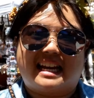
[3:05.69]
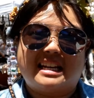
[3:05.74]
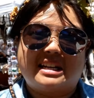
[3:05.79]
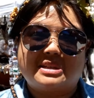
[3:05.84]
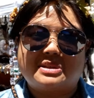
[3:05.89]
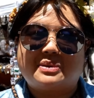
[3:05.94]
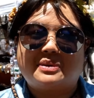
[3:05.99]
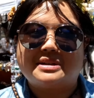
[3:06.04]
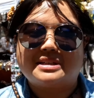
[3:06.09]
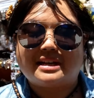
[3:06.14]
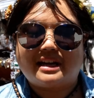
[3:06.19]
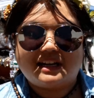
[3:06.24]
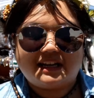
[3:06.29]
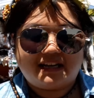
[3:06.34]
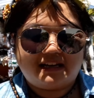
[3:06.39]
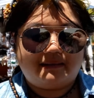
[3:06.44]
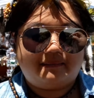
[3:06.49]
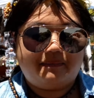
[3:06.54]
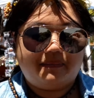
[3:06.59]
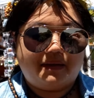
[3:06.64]
dinosaurs on
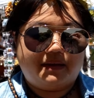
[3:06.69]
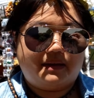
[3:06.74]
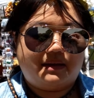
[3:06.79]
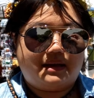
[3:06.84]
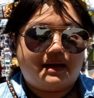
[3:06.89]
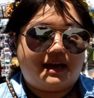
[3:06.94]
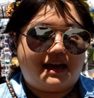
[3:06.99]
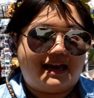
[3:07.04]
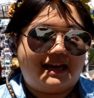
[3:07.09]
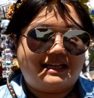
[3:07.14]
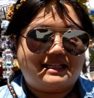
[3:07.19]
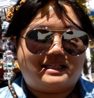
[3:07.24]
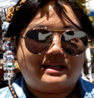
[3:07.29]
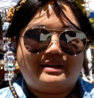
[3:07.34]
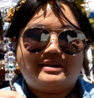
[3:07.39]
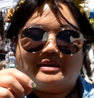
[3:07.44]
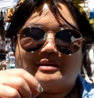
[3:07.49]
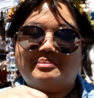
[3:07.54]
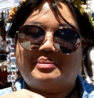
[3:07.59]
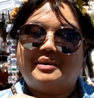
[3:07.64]
it, and so
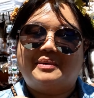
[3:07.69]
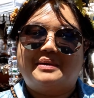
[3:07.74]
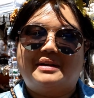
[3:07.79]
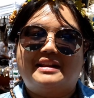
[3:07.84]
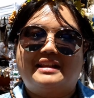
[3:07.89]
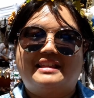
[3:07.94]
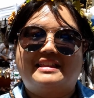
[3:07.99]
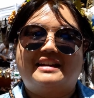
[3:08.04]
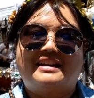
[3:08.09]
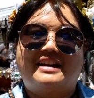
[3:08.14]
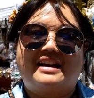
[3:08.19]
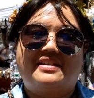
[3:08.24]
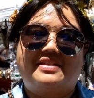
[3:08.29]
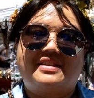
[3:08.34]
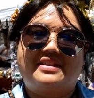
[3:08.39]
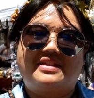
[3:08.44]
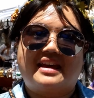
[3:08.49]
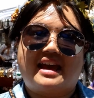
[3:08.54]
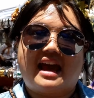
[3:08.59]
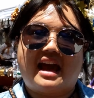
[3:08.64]
you can put one in there, and
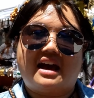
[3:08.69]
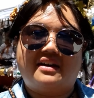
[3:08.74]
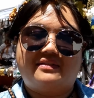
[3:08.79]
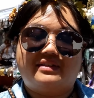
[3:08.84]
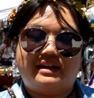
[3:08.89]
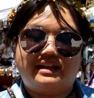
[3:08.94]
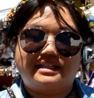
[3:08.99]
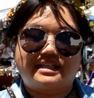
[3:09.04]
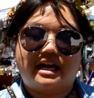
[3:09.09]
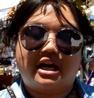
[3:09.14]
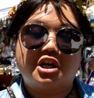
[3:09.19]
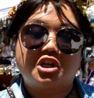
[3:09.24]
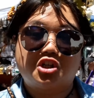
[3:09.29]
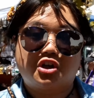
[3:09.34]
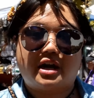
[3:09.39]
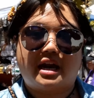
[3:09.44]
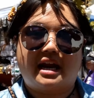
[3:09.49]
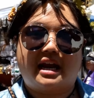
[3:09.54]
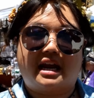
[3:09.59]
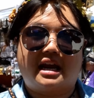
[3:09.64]
then they have an entire
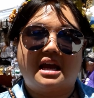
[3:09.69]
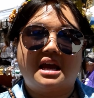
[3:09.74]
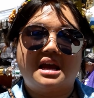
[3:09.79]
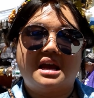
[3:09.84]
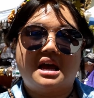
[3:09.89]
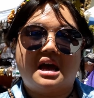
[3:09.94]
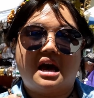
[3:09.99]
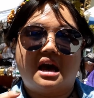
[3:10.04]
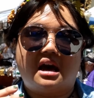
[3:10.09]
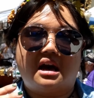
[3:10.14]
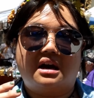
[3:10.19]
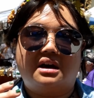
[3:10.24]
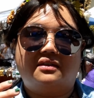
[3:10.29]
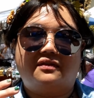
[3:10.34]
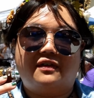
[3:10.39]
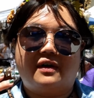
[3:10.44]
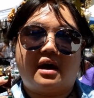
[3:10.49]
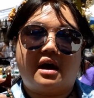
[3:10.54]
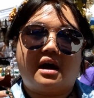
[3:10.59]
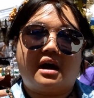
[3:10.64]
tray of
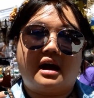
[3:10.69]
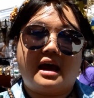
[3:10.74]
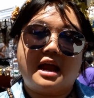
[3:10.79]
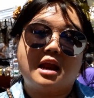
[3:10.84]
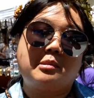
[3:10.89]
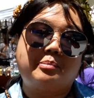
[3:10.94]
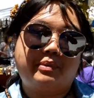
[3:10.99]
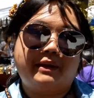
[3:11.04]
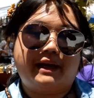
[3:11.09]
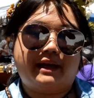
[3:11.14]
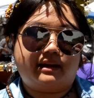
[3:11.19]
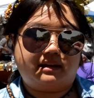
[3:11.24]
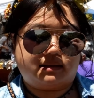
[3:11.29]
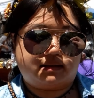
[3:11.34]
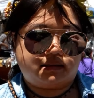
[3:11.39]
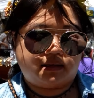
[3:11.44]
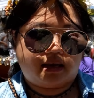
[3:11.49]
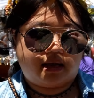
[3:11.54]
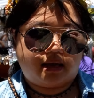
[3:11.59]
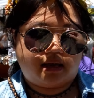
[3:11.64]
air
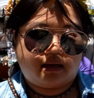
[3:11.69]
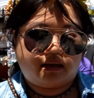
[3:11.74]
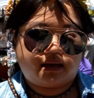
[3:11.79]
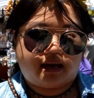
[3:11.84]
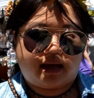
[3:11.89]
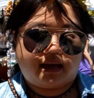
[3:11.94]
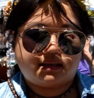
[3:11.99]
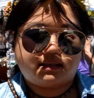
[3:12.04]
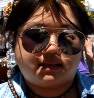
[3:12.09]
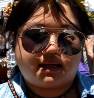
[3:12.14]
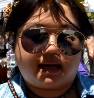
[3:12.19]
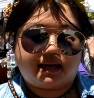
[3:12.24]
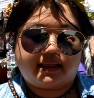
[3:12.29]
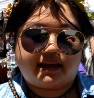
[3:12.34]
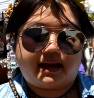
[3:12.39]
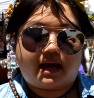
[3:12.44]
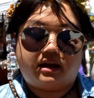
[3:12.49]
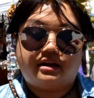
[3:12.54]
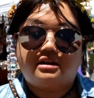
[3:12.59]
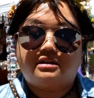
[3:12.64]
plants. And I asked the guy,
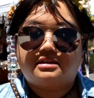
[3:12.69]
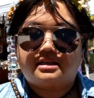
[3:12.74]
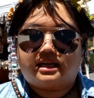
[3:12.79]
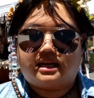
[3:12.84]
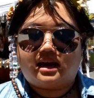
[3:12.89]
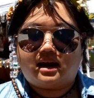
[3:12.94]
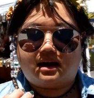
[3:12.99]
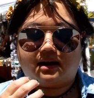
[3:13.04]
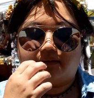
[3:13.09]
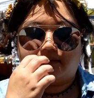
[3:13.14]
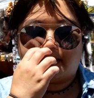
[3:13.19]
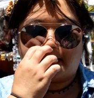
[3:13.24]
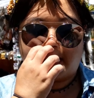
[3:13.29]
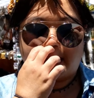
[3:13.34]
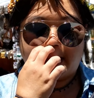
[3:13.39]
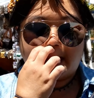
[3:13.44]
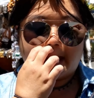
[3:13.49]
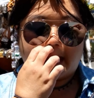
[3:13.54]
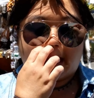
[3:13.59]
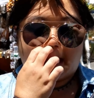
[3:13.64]
like, how do you take care of
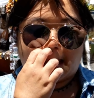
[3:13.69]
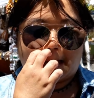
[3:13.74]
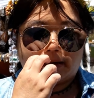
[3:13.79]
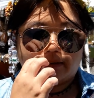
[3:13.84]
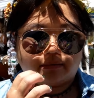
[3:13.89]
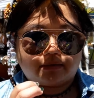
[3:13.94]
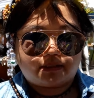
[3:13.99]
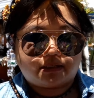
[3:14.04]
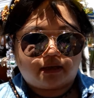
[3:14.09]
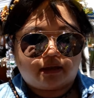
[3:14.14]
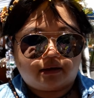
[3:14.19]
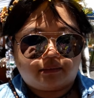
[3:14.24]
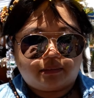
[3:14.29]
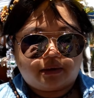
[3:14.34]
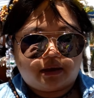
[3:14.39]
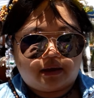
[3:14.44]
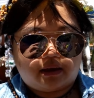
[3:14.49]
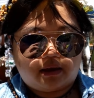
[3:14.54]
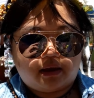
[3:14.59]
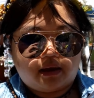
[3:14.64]
it? And he was telling
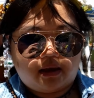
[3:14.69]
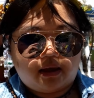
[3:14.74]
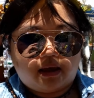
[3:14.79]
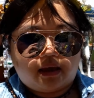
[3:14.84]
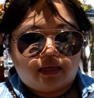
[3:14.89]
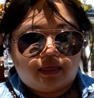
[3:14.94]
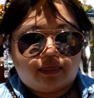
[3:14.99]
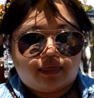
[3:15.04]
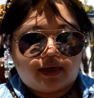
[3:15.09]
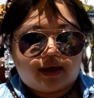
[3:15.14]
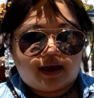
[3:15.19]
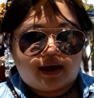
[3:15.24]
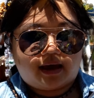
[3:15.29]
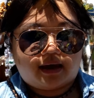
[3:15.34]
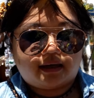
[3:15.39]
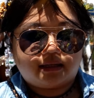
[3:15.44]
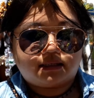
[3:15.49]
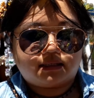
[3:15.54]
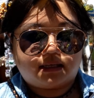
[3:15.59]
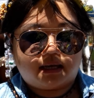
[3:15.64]
me
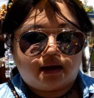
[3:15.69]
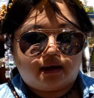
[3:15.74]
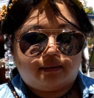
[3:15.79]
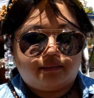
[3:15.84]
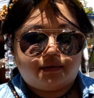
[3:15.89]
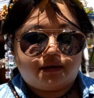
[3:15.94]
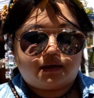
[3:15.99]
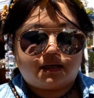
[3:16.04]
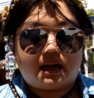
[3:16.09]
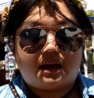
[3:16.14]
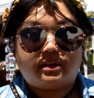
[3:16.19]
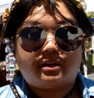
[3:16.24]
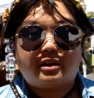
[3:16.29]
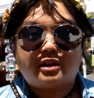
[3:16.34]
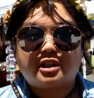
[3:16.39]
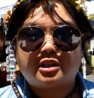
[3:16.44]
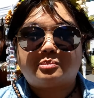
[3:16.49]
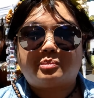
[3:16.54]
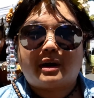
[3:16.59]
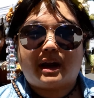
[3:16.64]
that you can
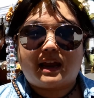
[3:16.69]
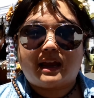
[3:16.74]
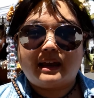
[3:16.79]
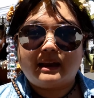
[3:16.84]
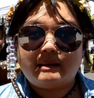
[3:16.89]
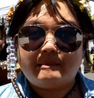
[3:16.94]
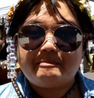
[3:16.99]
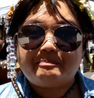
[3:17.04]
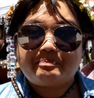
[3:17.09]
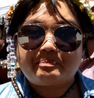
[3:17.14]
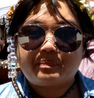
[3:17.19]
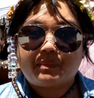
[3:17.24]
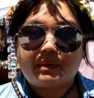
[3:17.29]
either spray it